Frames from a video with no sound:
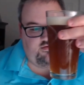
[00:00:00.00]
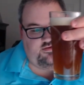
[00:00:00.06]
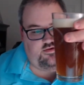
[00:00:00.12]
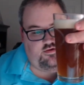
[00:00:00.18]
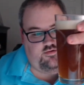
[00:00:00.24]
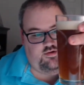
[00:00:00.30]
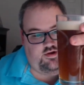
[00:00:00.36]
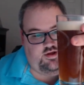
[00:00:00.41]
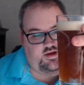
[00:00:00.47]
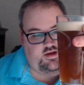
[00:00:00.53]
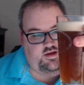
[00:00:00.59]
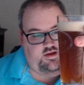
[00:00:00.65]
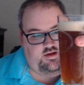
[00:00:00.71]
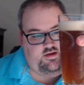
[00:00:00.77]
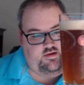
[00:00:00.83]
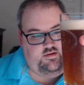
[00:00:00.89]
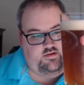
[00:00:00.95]
to it,
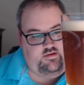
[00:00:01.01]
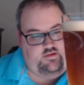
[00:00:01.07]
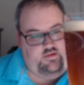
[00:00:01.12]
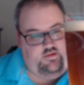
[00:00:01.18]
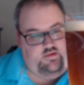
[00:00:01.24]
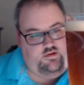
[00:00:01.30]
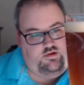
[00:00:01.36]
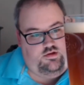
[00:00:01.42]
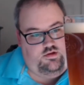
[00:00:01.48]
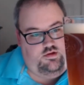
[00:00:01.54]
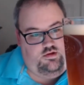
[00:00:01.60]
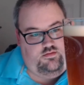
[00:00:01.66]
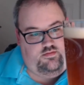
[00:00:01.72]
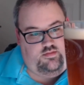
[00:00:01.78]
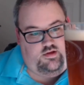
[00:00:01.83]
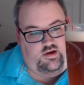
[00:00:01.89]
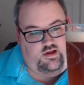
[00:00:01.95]
uh,
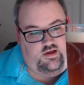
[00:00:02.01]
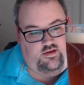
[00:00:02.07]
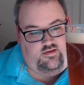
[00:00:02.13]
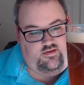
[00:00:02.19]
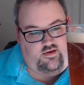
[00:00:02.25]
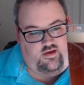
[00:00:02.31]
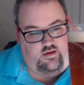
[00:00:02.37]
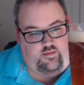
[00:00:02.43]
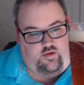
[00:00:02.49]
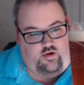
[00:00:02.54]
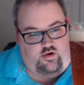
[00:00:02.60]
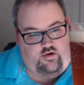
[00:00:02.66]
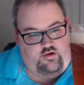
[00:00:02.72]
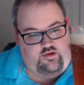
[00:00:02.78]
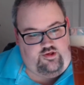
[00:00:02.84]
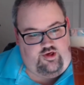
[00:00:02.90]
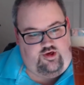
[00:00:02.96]
a nice, um,
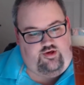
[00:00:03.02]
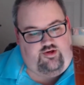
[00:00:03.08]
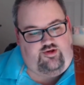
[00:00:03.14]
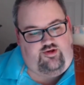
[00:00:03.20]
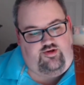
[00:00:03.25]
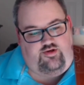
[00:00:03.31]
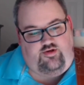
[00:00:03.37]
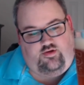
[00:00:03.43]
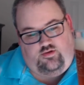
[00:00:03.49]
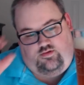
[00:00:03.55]
orangish,